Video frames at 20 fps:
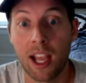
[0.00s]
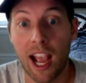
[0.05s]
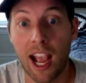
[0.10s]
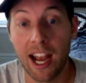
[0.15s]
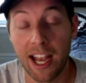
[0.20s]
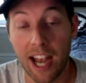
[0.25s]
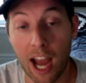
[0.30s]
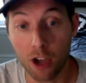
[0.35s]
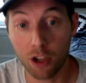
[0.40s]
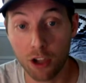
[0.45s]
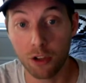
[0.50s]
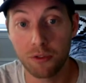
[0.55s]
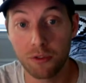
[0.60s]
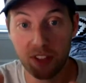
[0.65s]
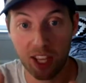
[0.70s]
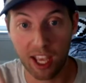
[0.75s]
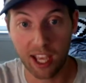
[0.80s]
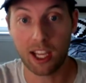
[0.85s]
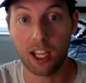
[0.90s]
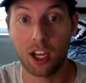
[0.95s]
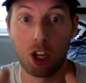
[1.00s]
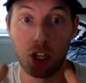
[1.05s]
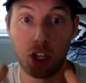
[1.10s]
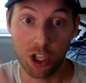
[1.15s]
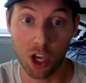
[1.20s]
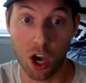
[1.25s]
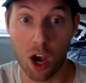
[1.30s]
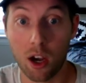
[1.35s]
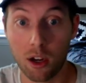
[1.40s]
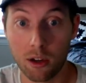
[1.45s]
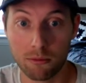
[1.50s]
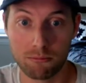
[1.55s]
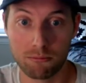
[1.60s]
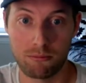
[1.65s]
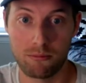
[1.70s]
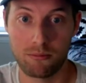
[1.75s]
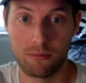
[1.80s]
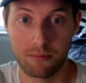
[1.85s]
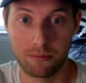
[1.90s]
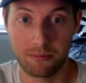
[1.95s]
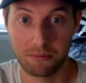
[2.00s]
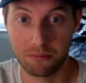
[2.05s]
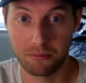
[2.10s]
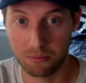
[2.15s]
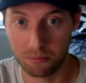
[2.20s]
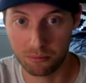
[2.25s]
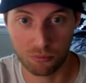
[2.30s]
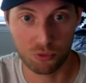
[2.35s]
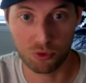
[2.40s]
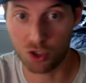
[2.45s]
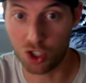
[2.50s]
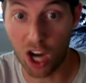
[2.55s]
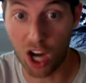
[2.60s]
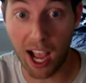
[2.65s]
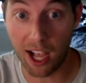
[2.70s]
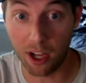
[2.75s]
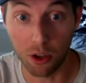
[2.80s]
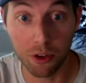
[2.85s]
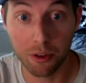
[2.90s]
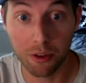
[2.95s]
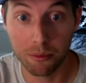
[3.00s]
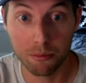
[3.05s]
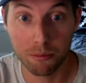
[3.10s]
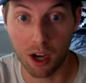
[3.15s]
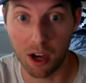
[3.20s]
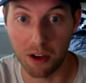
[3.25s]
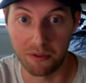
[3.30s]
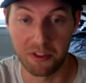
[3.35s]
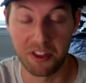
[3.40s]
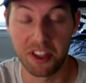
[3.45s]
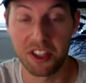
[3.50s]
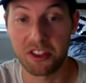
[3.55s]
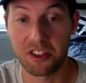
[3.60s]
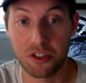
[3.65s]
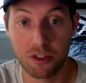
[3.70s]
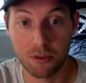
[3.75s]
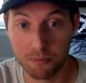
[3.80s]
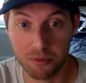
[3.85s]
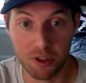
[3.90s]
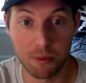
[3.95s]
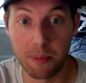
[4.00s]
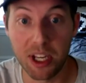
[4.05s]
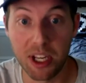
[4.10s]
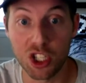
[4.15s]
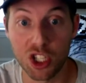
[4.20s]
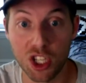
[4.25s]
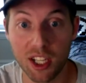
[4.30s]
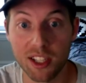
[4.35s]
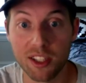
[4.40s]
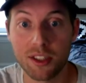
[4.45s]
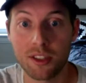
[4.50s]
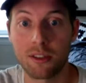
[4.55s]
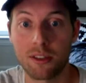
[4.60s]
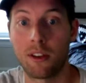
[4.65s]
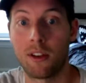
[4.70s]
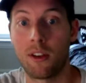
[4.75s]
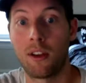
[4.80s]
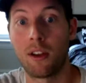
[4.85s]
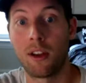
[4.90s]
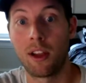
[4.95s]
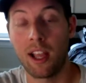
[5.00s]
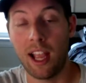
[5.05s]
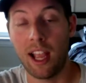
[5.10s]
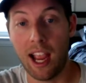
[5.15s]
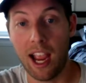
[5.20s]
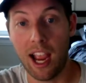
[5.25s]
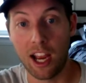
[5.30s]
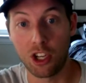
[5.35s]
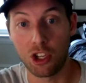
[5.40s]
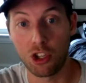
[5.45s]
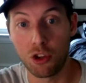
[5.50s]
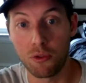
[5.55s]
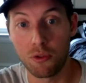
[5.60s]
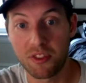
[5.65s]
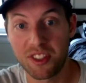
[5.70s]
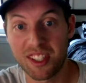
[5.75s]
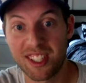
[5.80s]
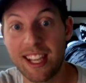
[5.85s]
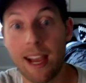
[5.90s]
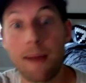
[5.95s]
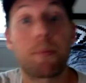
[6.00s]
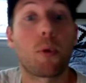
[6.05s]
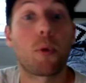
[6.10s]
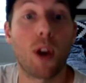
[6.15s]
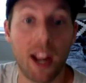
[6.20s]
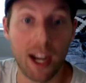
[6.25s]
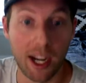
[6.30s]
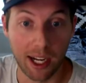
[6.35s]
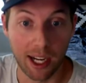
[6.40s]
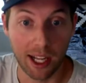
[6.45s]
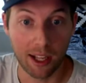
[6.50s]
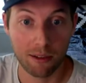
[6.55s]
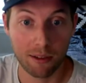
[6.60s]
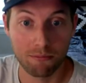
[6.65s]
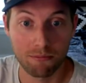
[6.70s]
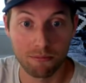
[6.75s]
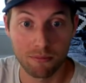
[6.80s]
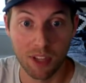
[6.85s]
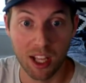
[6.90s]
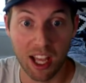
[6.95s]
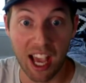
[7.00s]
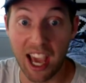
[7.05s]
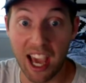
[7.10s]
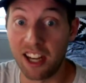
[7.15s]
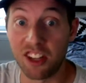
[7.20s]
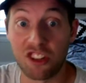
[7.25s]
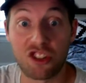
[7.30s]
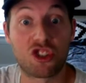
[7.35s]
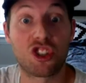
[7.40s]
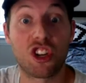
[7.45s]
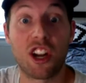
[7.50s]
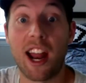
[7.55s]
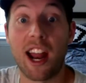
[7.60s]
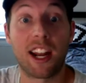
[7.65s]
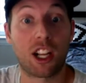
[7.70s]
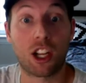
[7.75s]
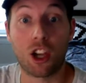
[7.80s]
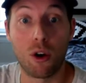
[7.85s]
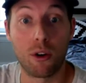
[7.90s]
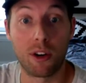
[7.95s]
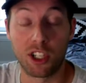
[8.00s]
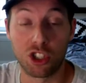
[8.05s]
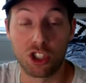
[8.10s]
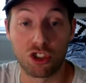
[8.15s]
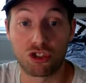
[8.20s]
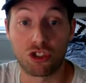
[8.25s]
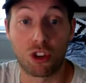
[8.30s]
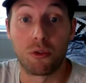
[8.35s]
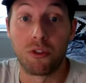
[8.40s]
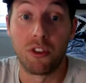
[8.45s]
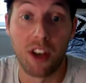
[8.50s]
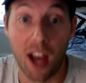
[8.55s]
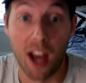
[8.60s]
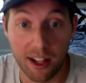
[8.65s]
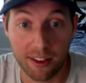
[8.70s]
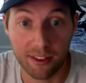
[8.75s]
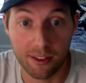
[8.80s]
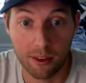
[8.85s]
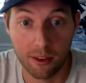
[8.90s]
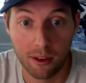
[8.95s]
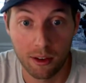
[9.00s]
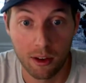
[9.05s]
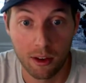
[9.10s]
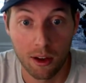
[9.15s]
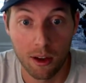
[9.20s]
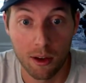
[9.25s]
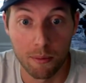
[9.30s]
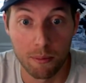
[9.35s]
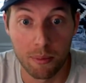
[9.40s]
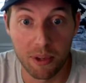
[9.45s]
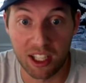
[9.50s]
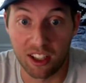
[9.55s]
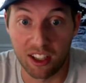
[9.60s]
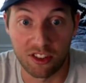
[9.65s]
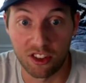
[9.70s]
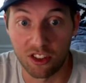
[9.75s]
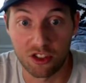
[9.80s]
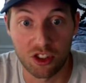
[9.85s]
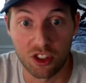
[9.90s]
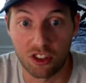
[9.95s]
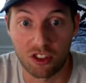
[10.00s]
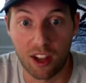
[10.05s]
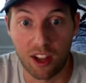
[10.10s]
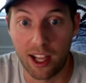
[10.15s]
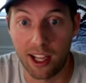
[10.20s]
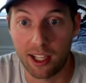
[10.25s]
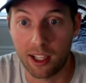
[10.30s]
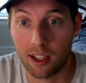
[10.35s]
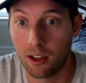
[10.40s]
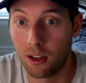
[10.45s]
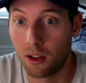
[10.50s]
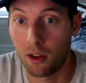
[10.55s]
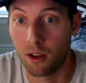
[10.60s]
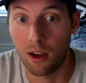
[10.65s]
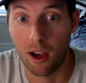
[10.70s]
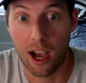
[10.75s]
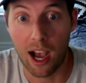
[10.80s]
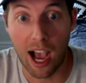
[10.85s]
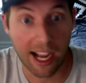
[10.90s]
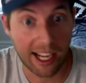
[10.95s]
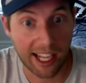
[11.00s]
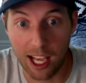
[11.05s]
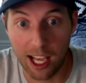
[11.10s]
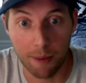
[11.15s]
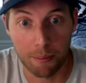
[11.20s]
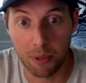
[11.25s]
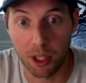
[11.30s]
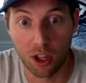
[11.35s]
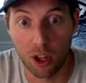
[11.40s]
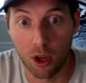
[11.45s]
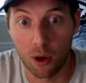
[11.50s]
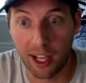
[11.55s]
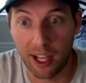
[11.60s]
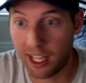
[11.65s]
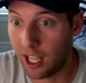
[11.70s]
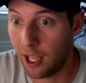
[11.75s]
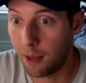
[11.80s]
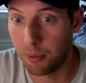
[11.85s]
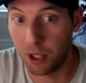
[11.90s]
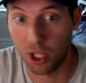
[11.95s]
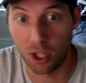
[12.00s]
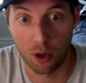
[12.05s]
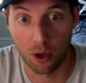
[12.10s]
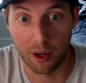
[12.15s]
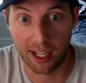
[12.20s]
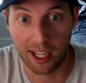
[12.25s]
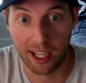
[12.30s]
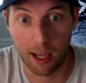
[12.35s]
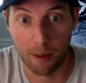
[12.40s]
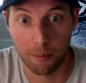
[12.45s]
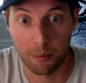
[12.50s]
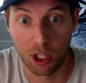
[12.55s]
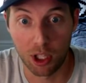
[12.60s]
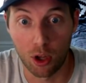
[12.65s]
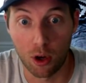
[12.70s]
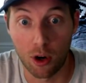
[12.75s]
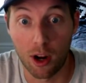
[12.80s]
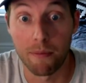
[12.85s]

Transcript: And now you've taken a young child of this species and you've separated it, and its genetic coding just goes nuts because it's just like, I can't be alone. I can't be alone. I can't be alone.